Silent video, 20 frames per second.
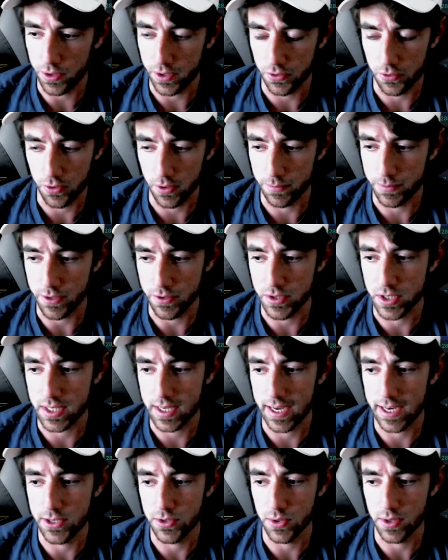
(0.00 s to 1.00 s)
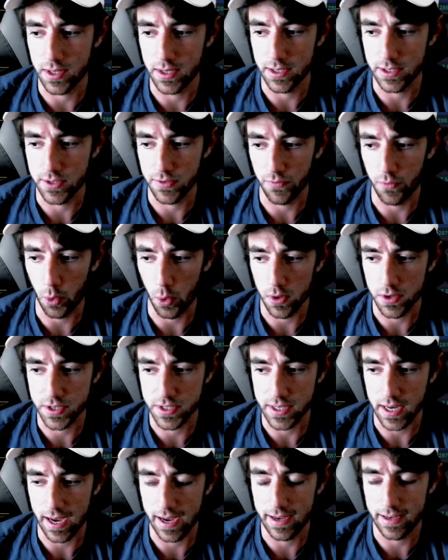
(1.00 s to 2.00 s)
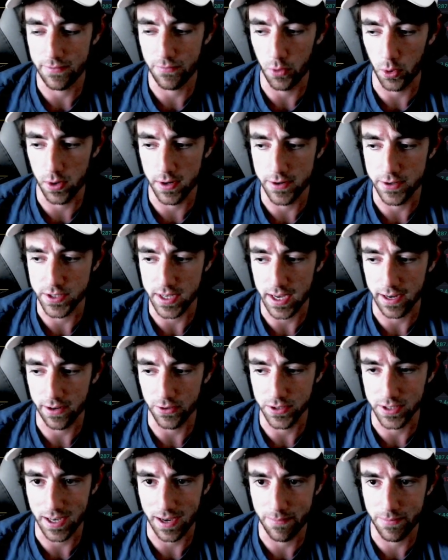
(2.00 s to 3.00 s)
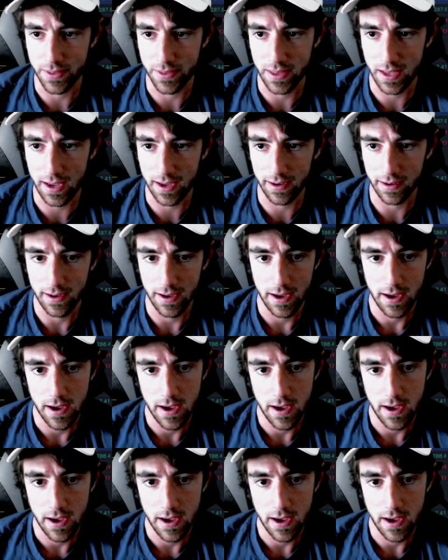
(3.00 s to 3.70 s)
and crypto stays within its 4-year cycle type thing,